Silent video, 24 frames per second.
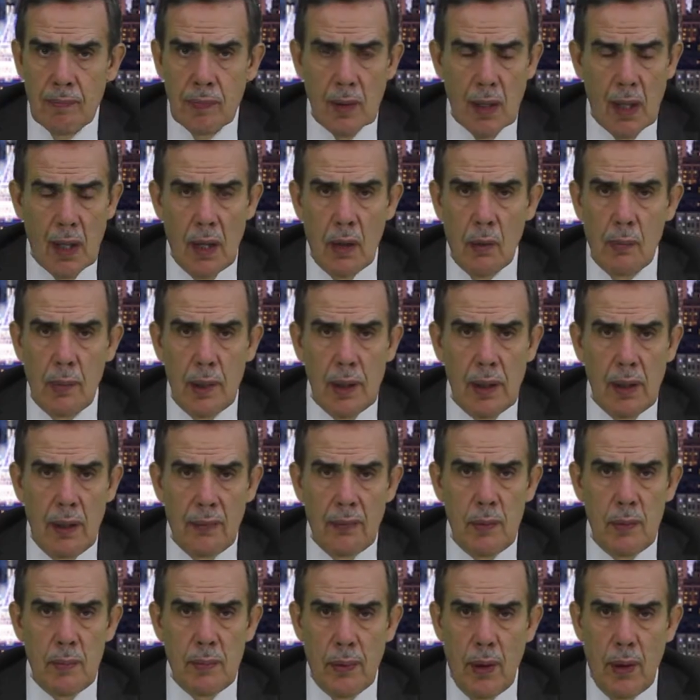Our
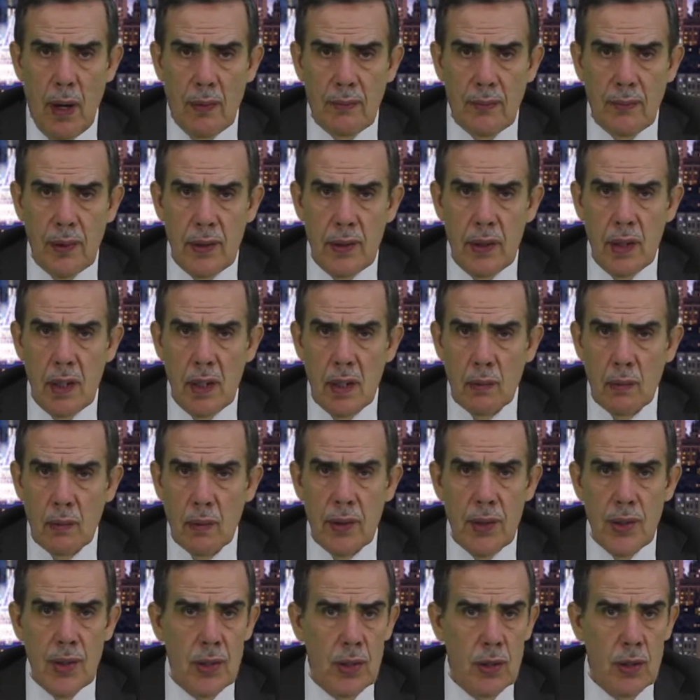beloved Prophet, with
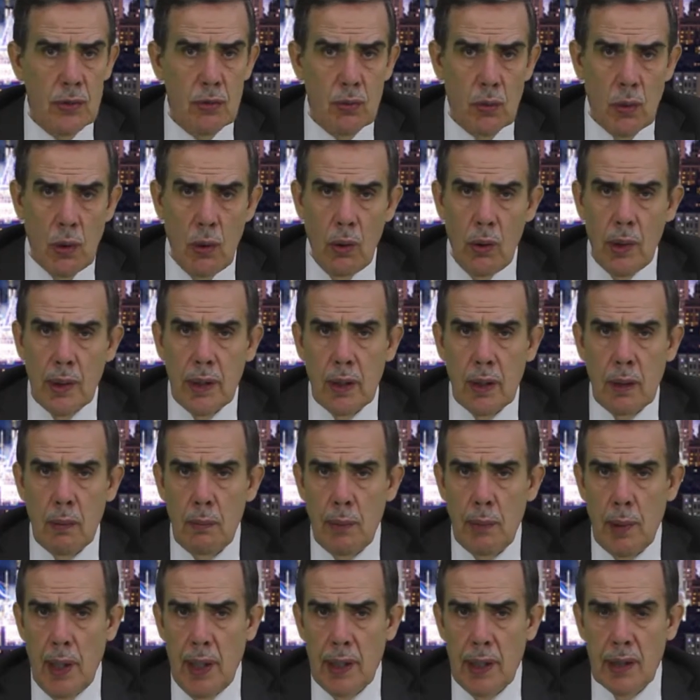his heroic
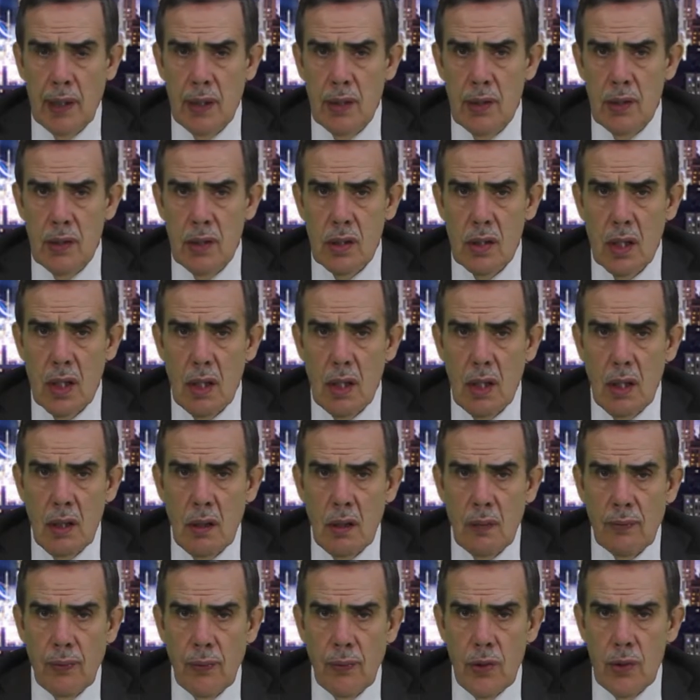companions,
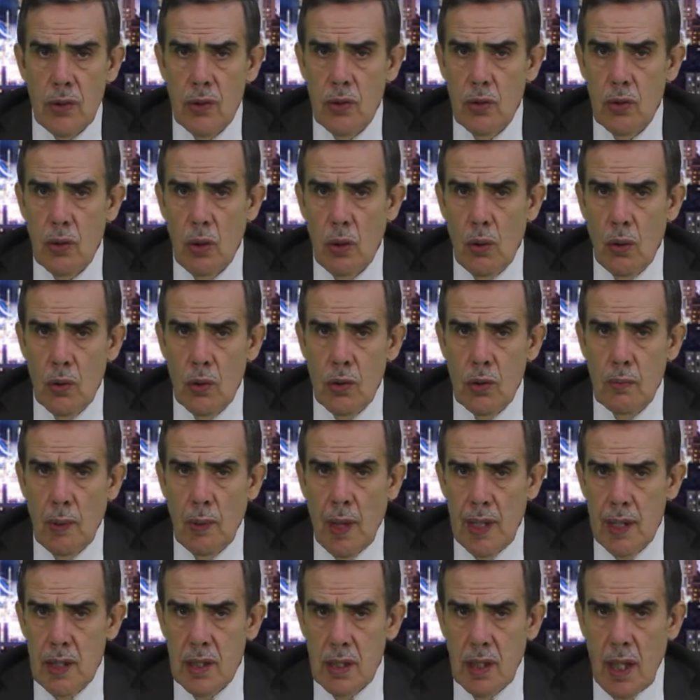first chose
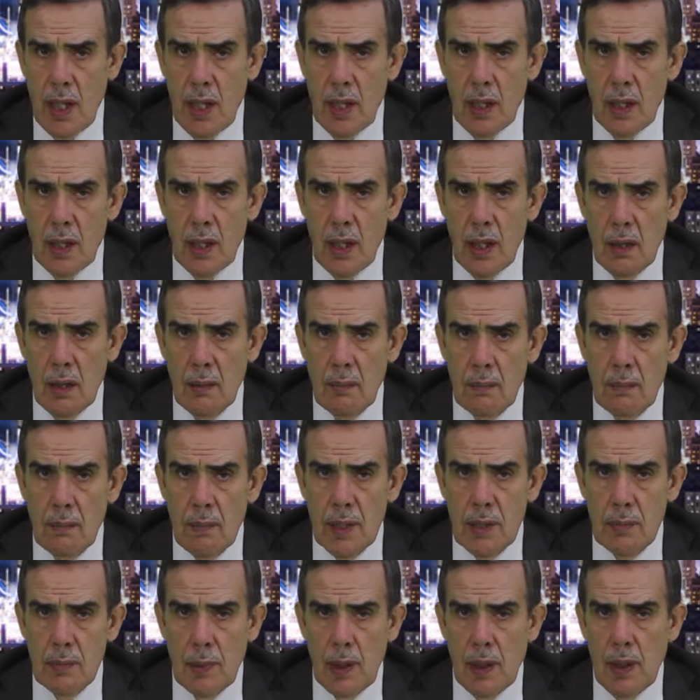by saying,
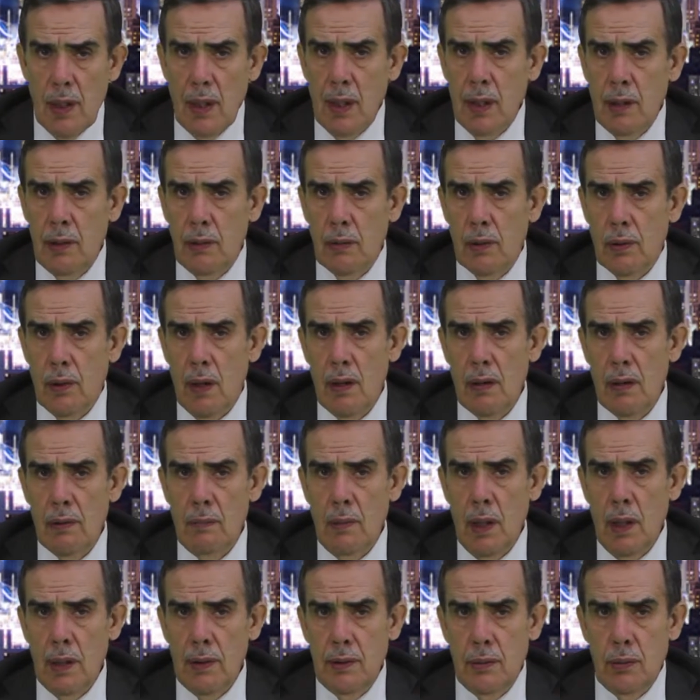
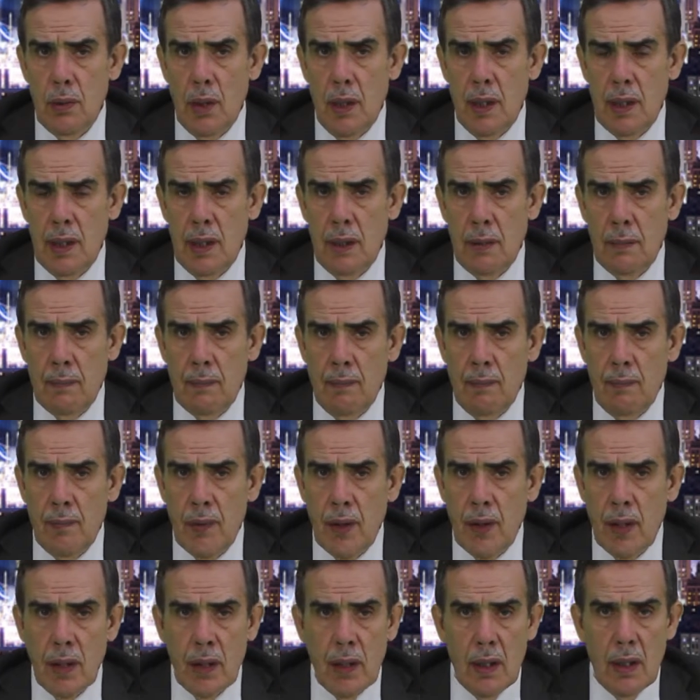Bismillahirrahmanirrahim.
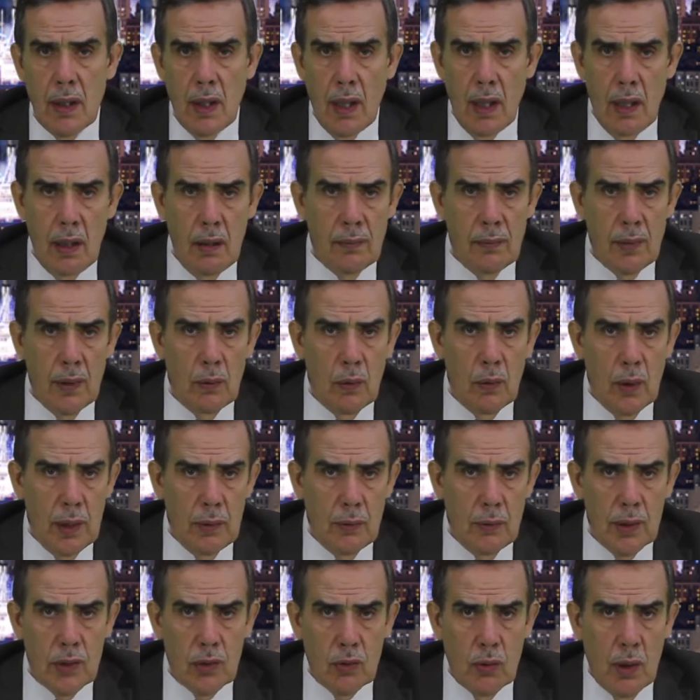Everyone
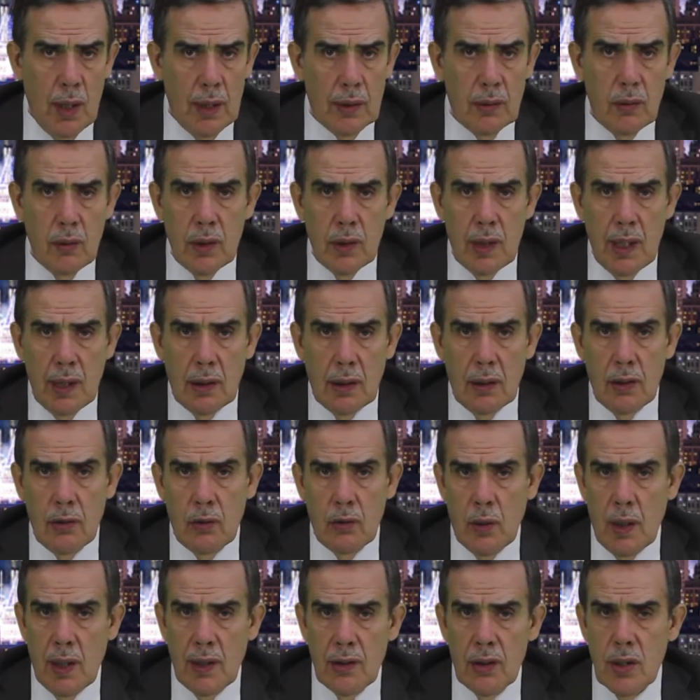was trying to dig the
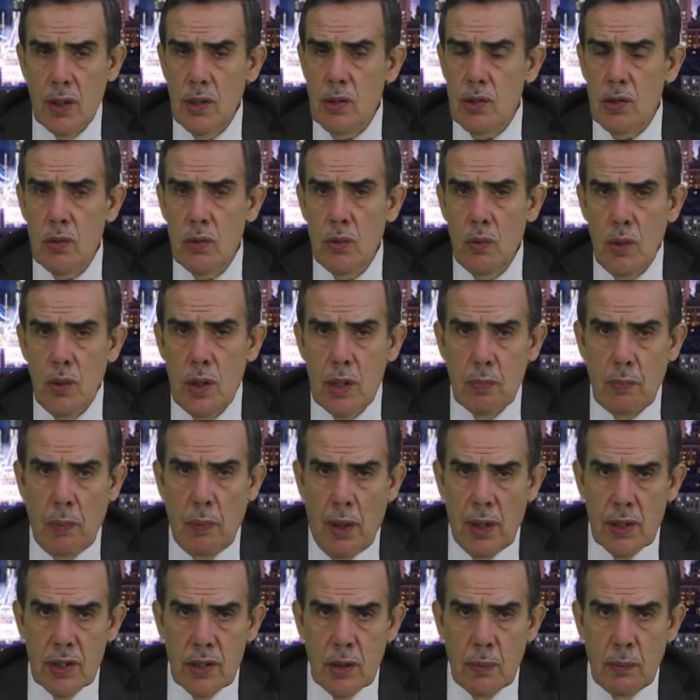trench as soon
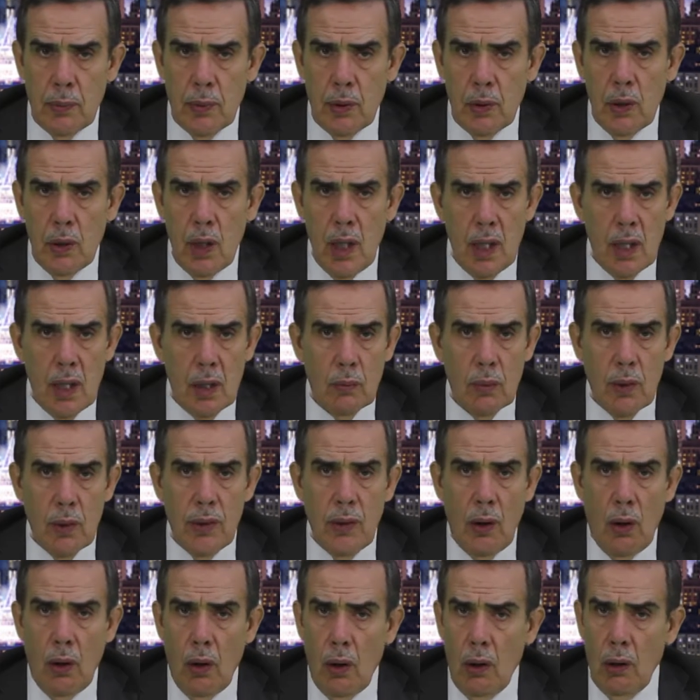possible with
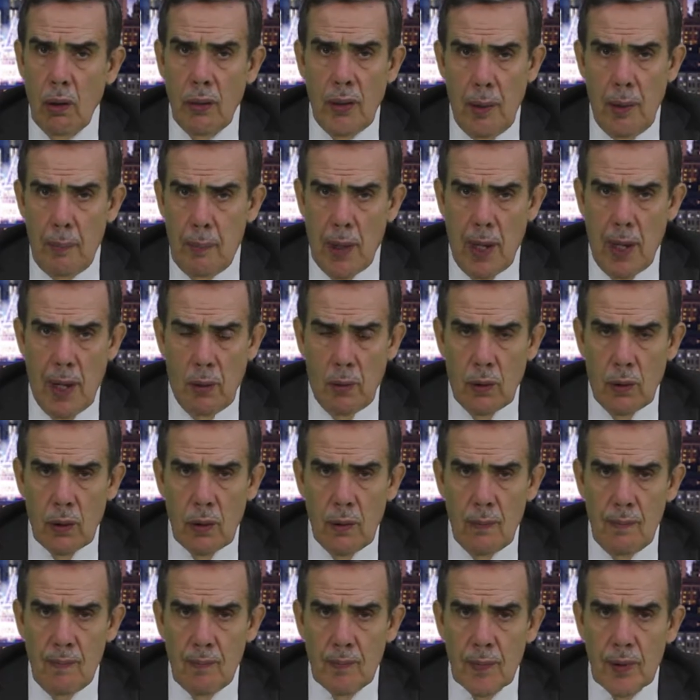all their power.
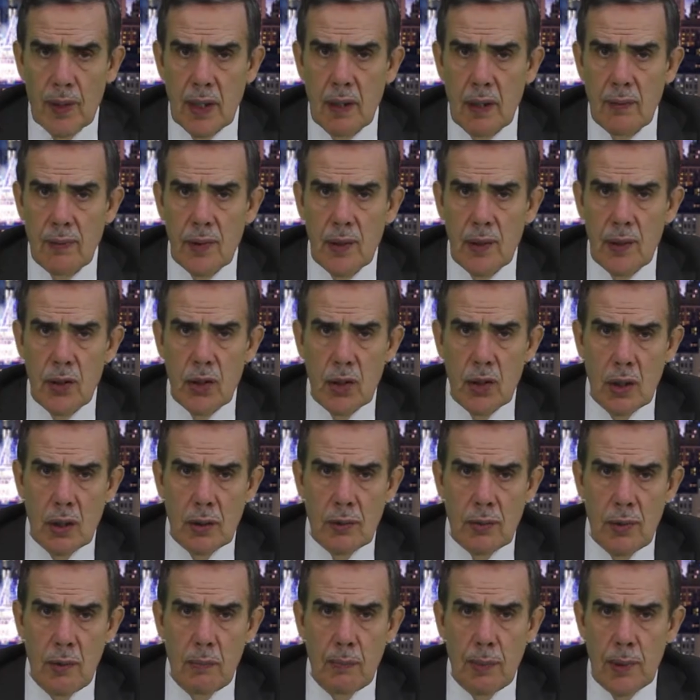Even the
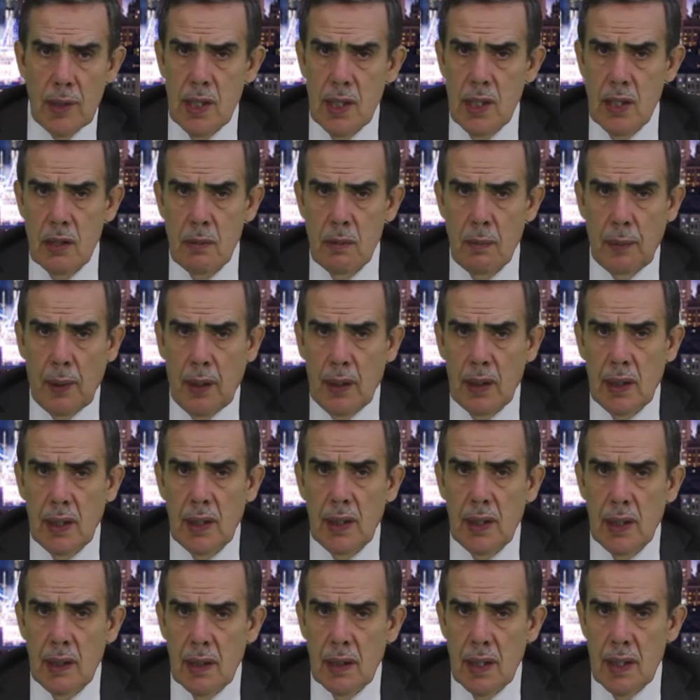children participated
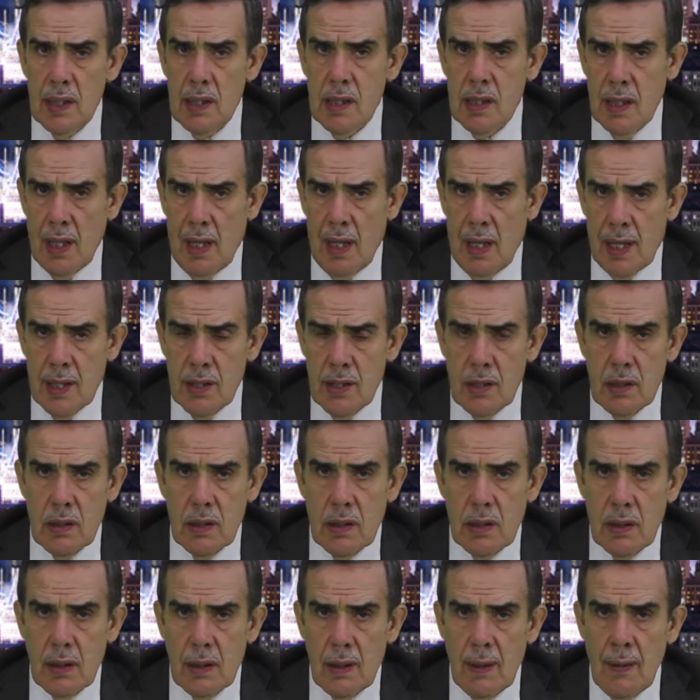in this task.
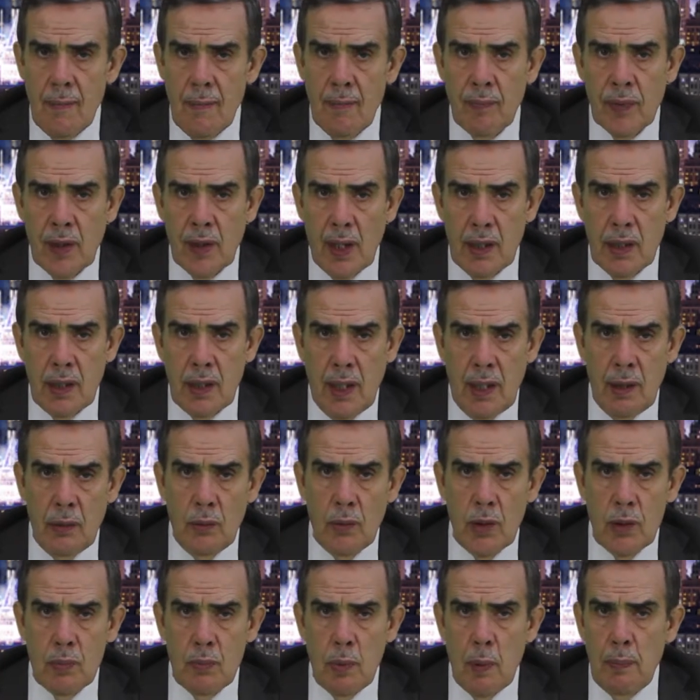A tent
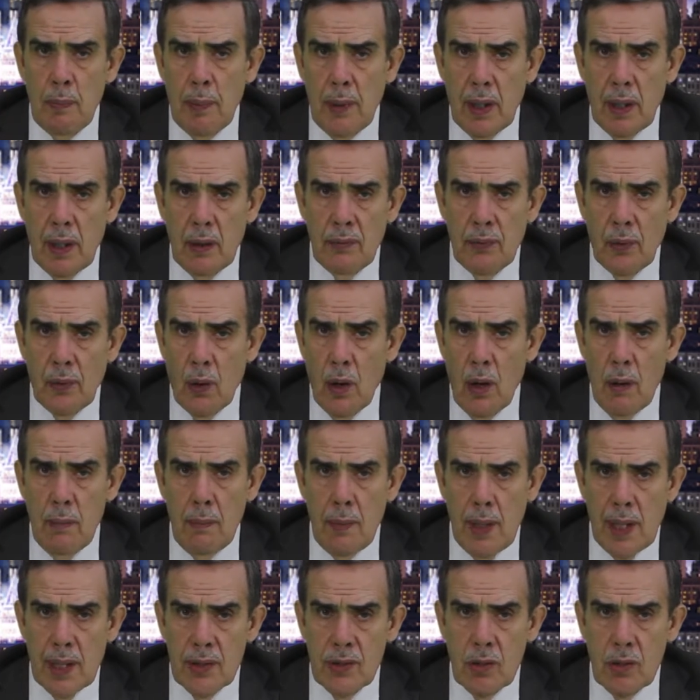was prepared for our
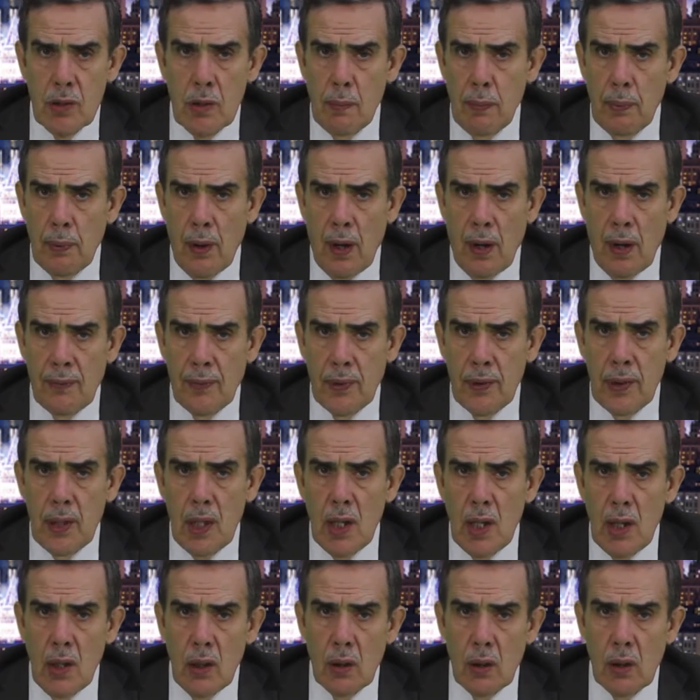Master the Prophet
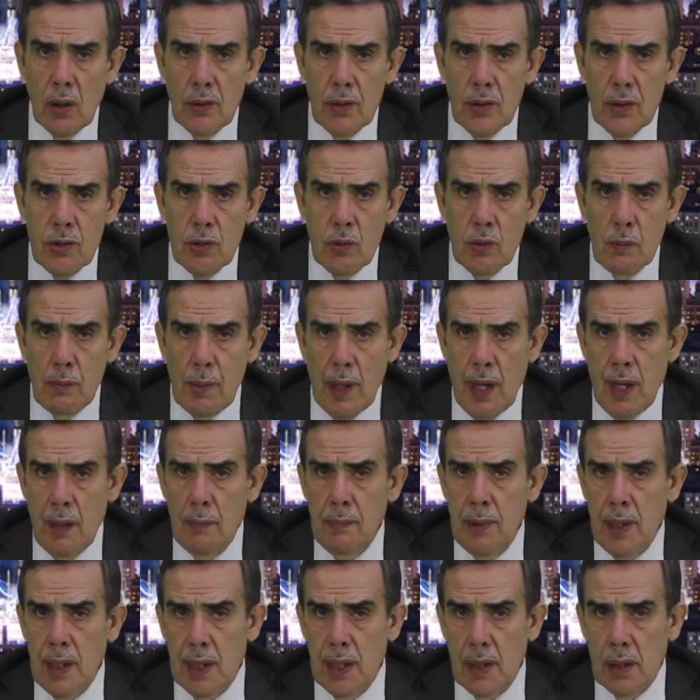on the Zubab
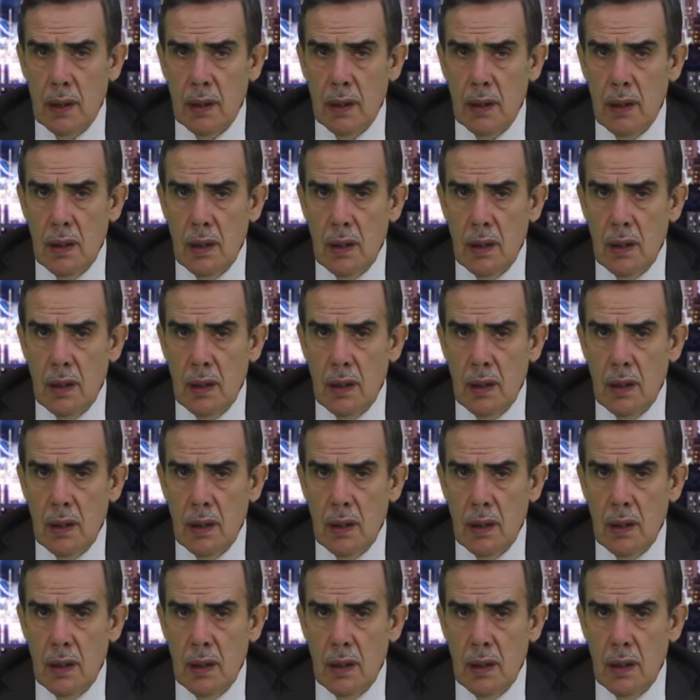hill.